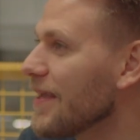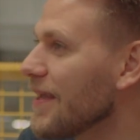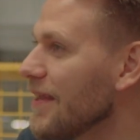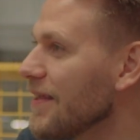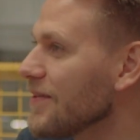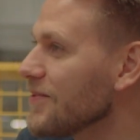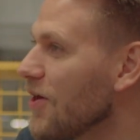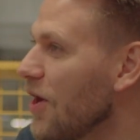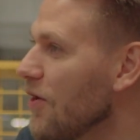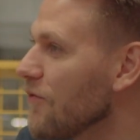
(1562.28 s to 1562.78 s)

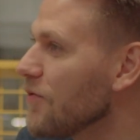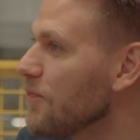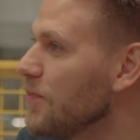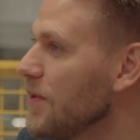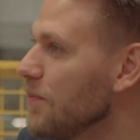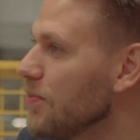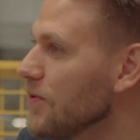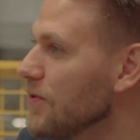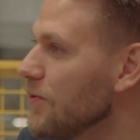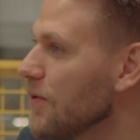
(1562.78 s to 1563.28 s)
It's hard for
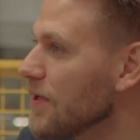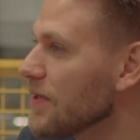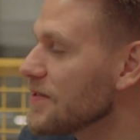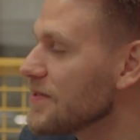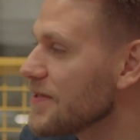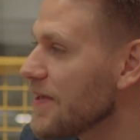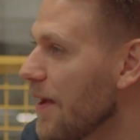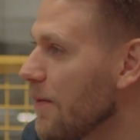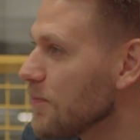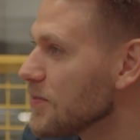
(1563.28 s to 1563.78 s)
people to
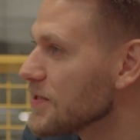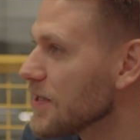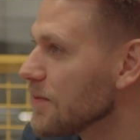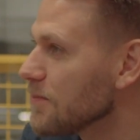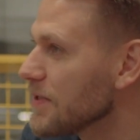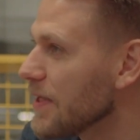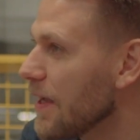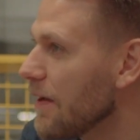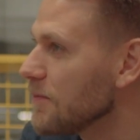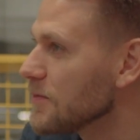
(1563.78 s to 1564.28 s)
accept
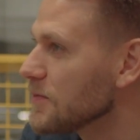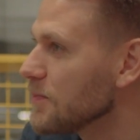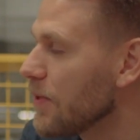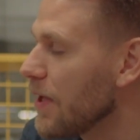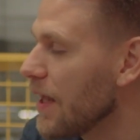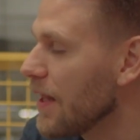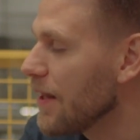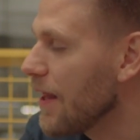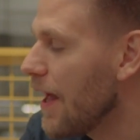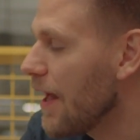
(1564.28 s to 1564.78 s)
sometimes.
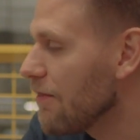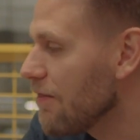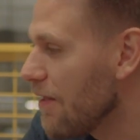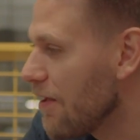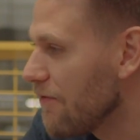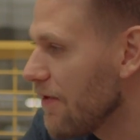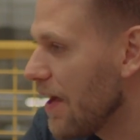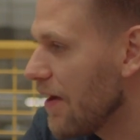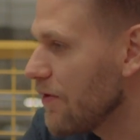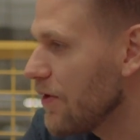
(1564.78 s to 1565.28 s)
But I
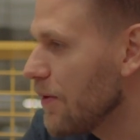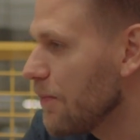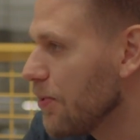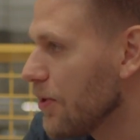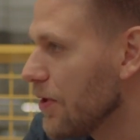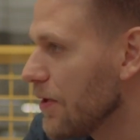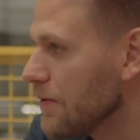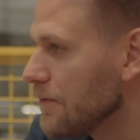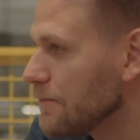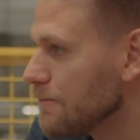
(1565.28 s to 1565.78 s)
love how you
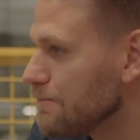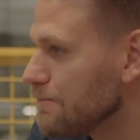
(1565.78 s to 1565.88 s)
put